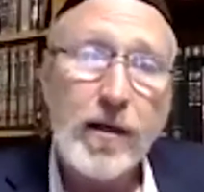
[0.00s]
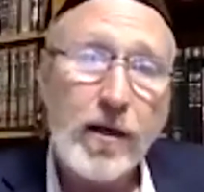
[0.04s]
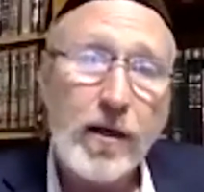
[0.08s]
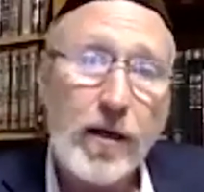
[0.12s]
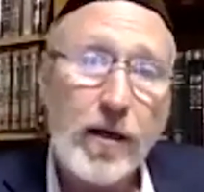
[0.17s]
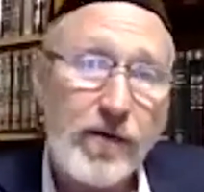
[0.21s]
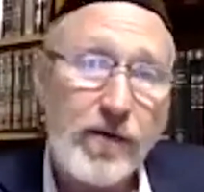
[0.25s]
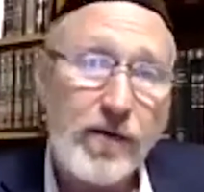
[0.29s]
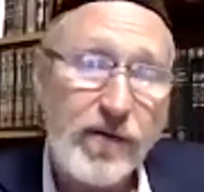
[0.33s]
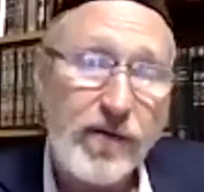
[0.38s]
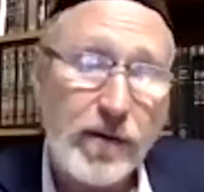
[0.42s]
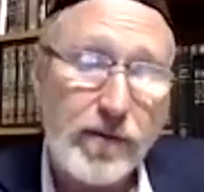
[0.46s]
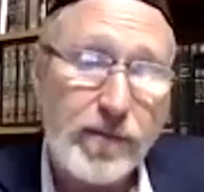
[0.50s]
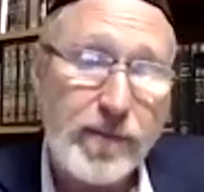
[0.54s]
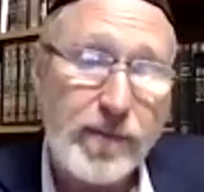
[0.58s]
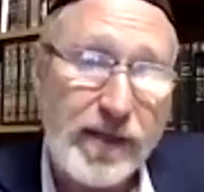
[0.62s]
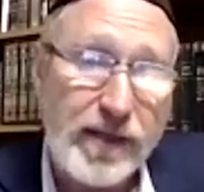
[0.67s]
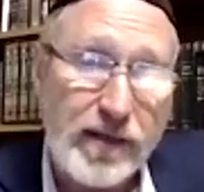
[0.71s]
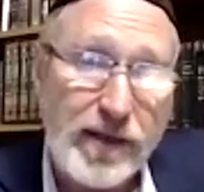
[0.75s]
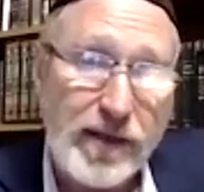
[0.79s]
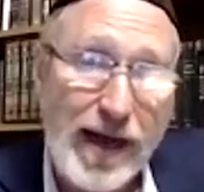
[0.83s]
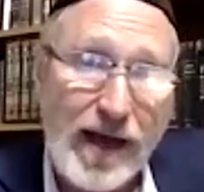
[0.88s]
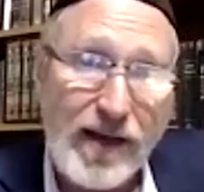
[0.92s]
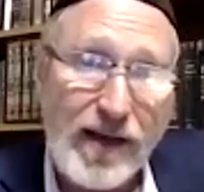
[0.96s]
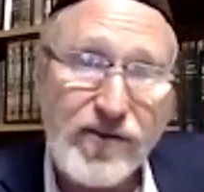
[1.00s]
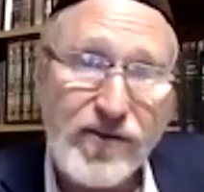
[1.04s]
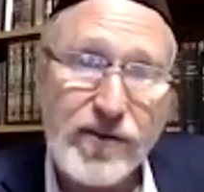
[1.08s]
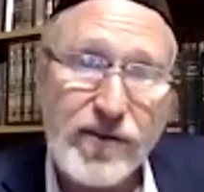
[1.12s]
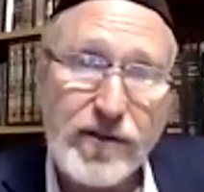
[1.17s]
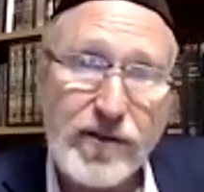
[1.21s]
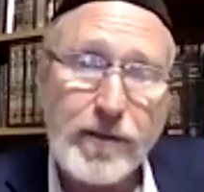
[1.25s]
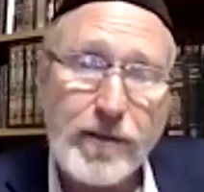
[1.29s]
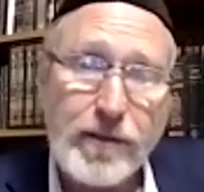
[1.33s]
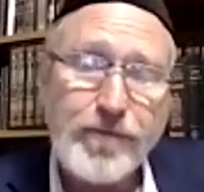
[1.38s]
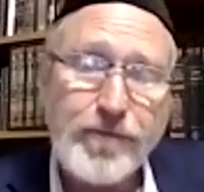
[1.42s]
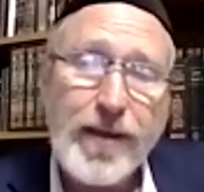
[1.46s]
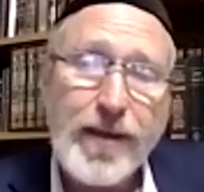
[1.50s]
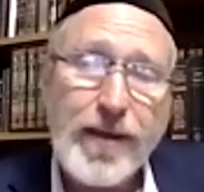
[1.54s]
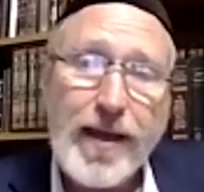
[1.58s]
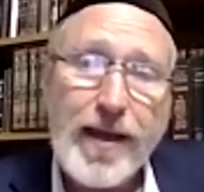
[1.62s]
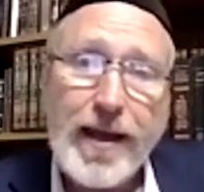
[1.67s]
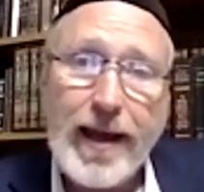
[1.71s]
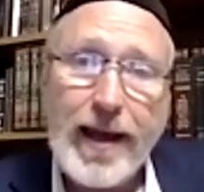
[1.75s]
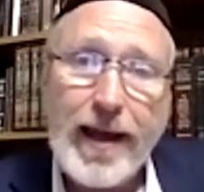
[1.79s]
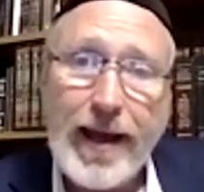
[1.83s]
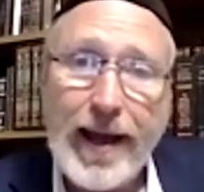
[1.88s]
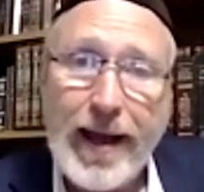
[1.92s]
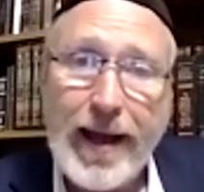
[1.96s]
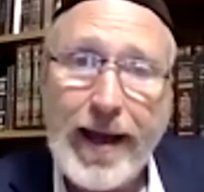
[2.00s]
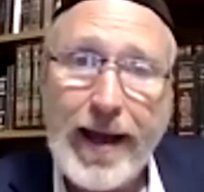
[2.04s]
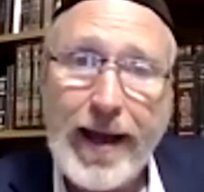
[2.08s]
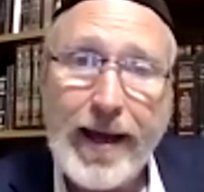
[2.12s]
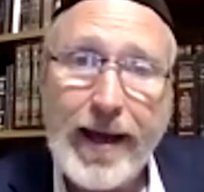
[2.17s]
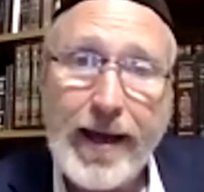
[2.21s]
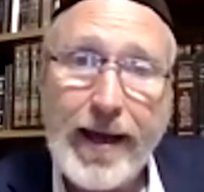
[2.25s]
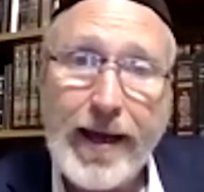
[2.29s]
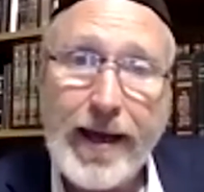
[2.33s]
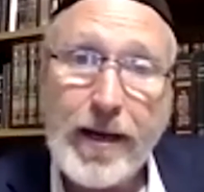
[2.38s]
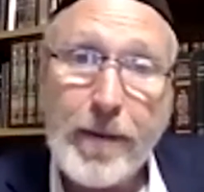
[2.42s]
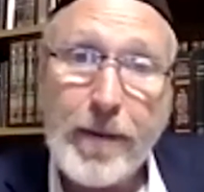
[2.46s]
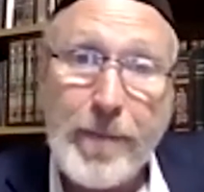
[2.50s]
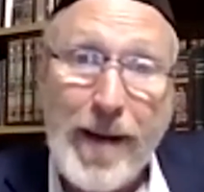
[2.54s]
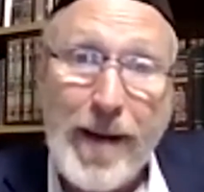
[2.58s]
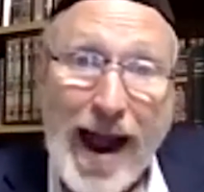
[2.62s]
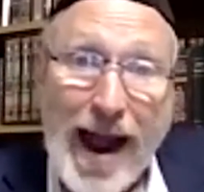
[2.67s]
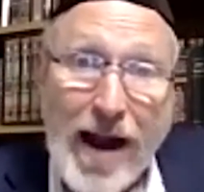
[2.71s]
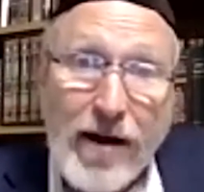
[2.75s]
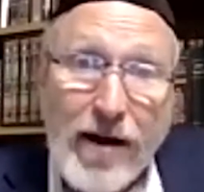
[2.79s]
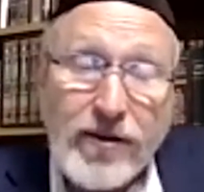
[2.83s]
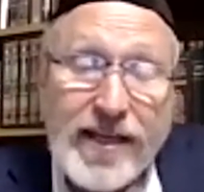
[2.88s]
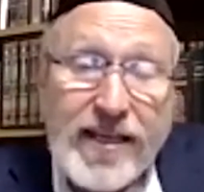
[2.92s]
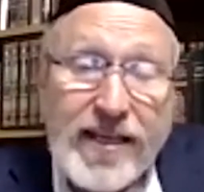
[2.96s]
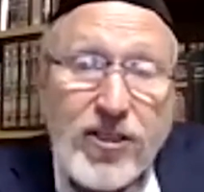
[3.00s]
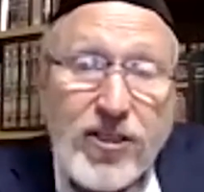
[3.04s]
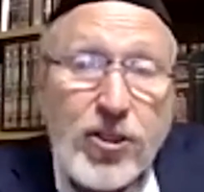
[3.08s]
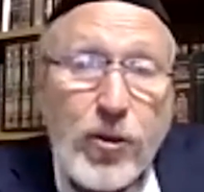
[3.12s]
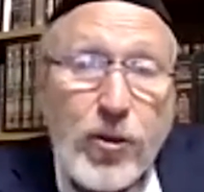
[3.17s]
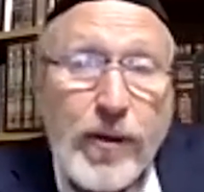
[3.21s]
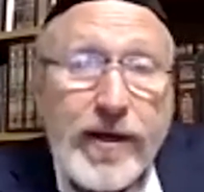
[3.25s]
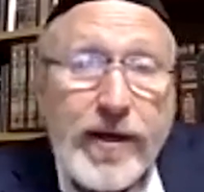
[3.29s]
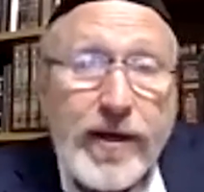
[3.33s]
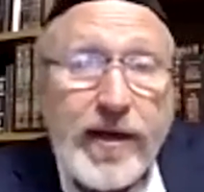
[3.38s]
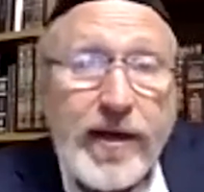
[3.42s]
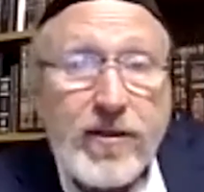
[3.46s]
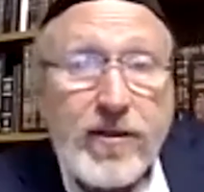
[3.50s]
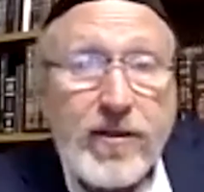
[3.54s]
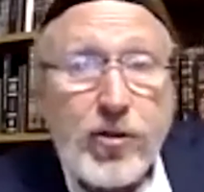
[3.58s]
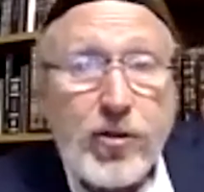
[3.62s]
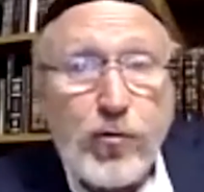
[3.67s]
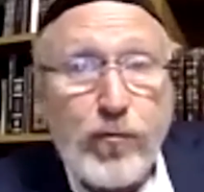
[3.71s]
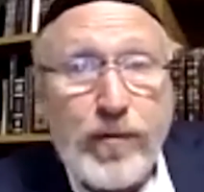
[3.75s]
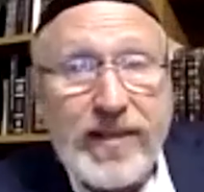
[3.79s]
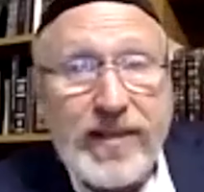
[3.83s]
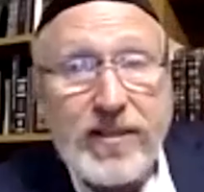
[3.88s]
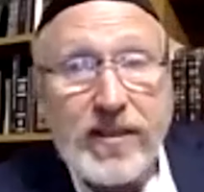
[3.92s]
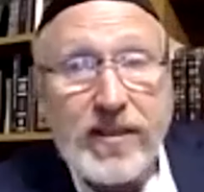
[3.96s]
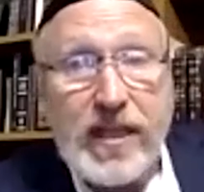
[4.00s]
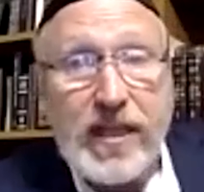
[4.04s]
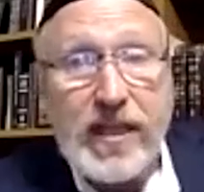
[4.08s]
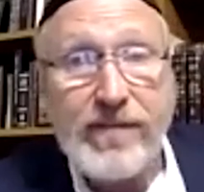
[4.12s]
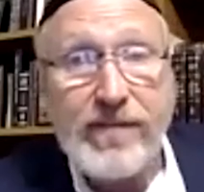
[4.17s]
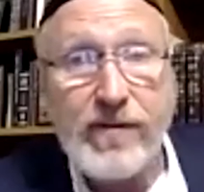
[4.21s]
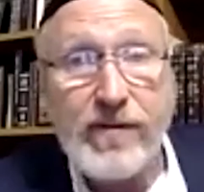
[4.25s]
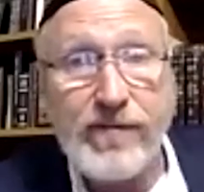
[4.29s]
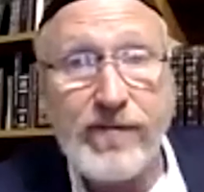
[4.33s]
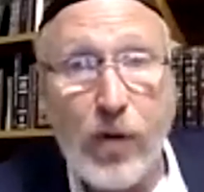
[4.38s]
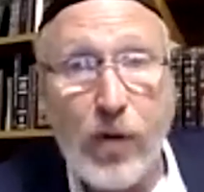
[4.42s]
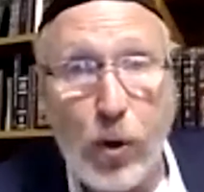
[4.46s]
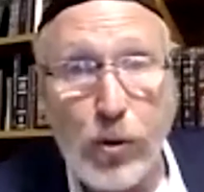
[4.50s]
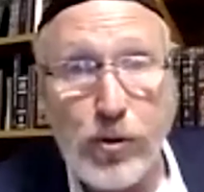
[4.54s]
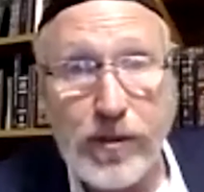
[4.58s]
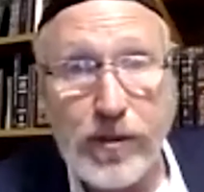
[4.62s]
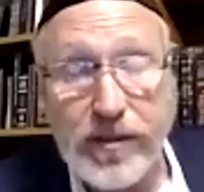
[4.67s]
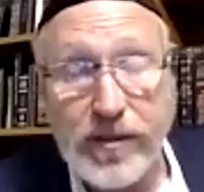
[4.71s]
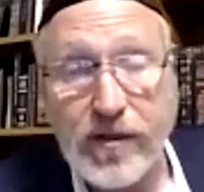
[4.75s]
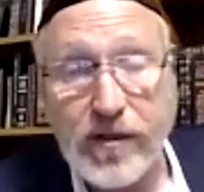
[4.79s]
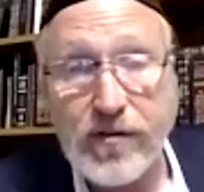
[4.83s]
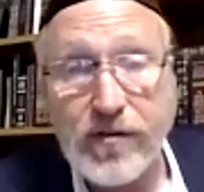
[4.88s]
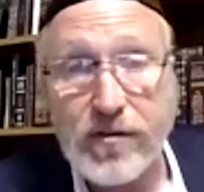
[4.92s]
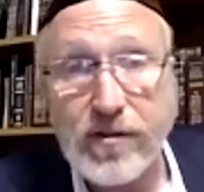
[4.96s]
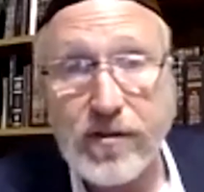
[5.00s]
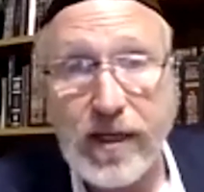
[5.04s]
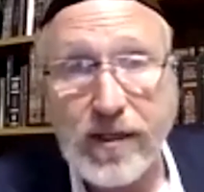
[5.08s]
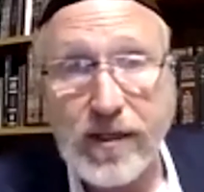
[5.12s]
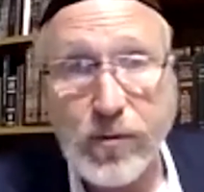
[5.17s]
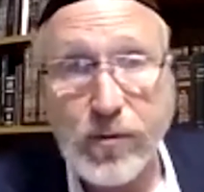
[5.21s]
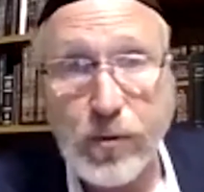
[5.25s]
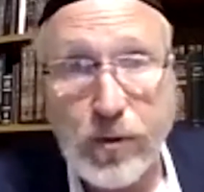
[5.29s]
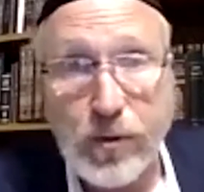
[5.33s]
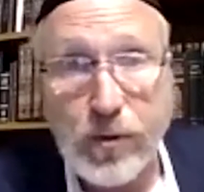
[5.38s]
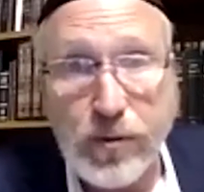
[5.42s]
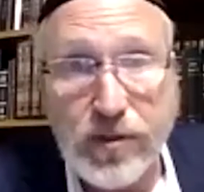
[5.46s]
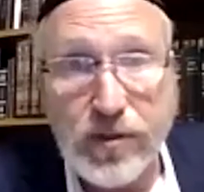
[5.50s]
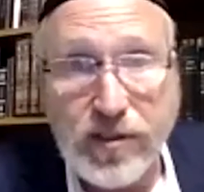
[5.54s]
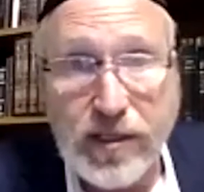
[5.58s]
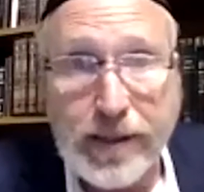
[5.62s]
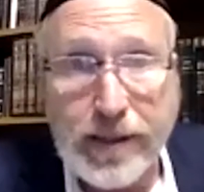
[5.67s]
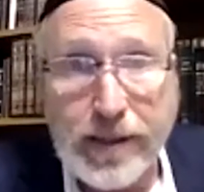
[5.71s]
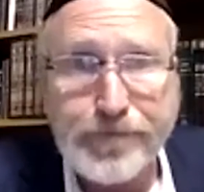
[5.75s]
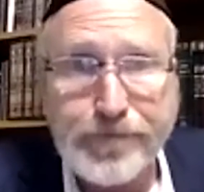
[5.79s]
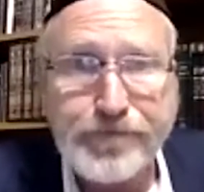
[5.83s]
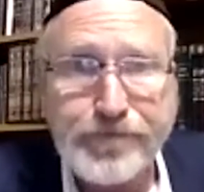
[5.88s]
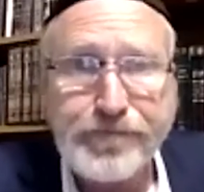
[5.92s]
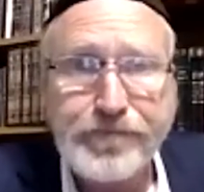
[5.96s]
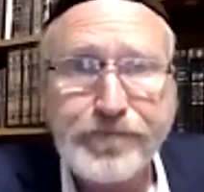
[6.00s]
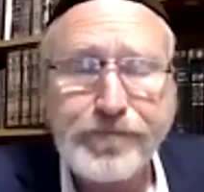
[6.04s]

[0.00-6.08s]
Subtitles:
of being Nazir, and apparently he's doing it to reach a level of holiness. That's what it would seem.